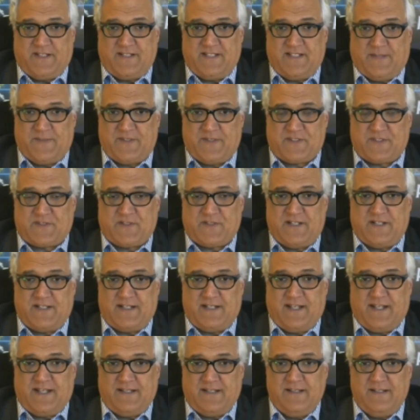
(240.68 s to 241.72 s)
demonstrate
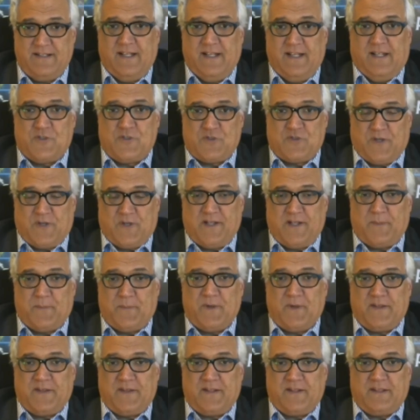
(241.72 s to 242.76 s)
and try to
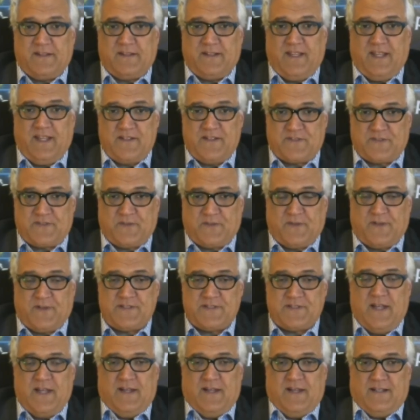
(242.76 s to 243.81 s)
bring the case
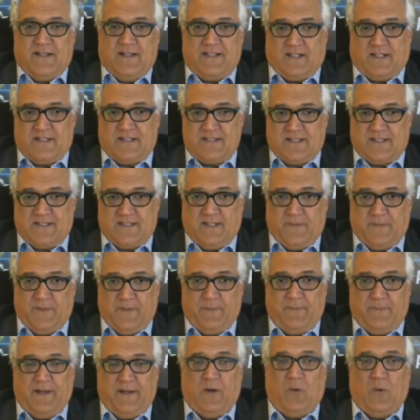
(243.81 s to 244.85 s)
across. Tell us a little bit
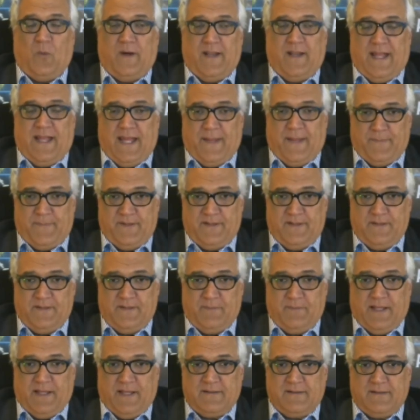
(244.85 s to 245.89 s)
about what happened
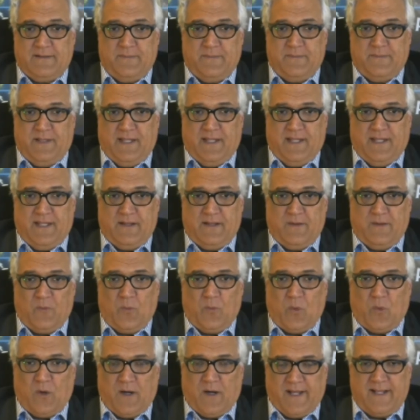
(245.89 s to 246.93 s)
in Balcombe and
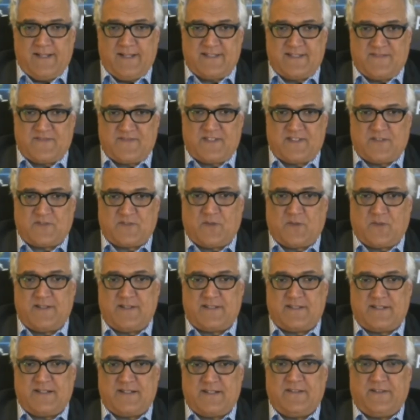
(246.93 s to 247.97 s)
why it's of such
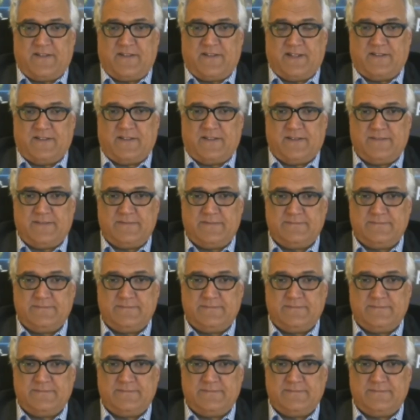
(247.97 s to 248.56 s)
great significance.